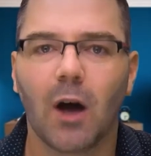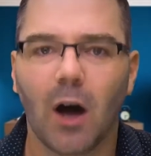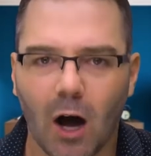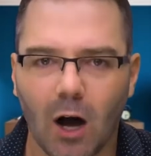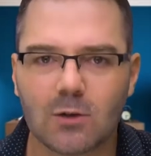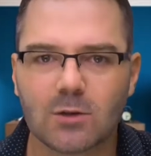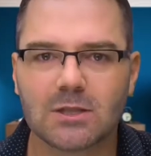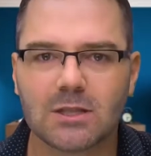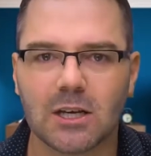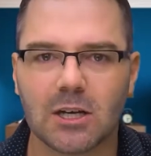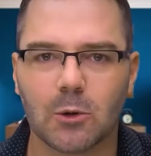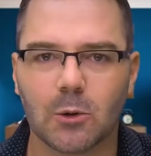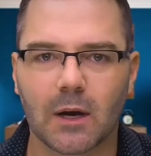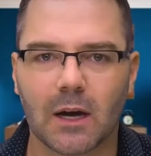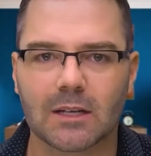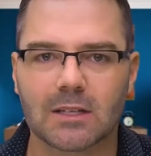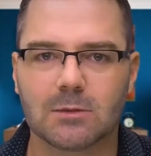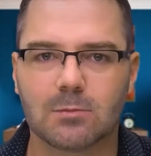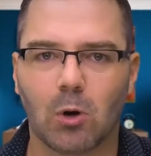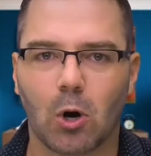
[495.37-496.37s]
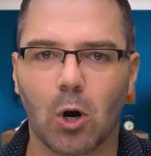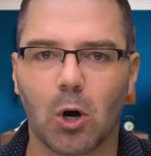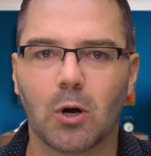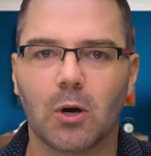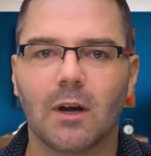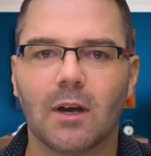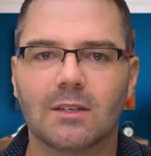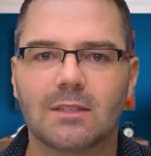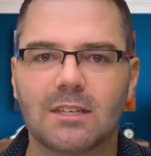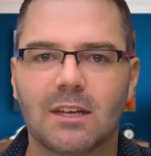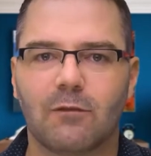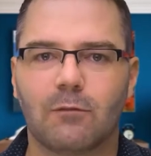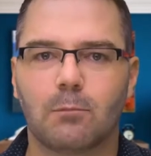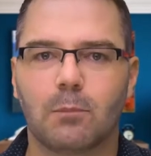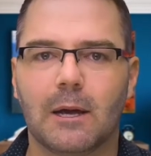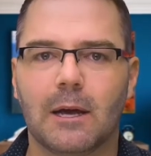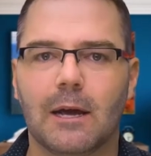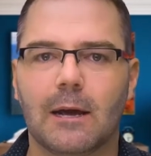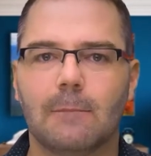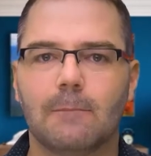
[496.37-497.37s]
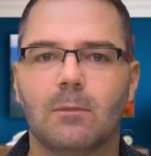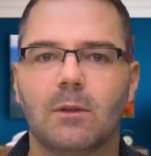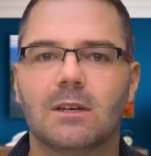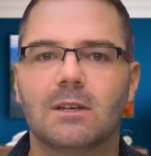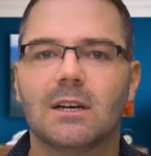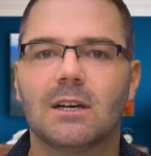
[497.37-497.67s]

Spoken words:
I'll see you again tomorrow, 7 p.m.